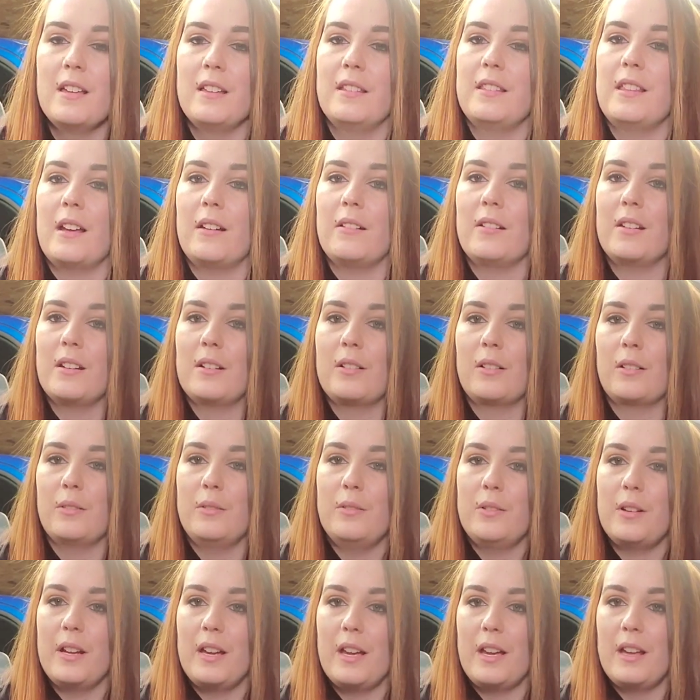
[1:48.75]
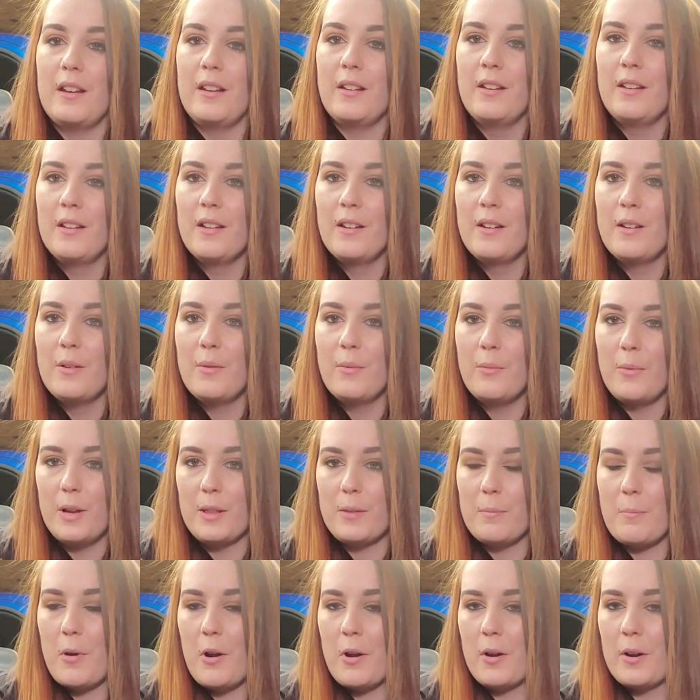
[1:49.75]
that are included
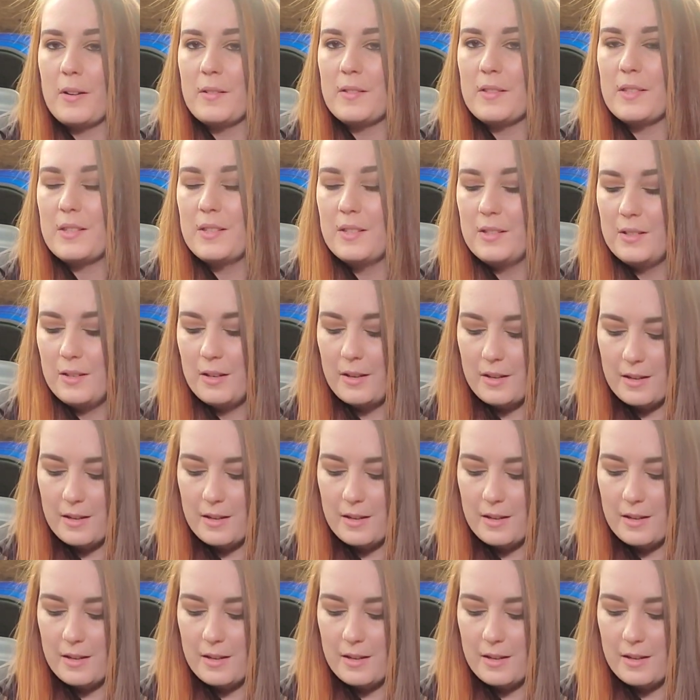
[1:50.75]
with parts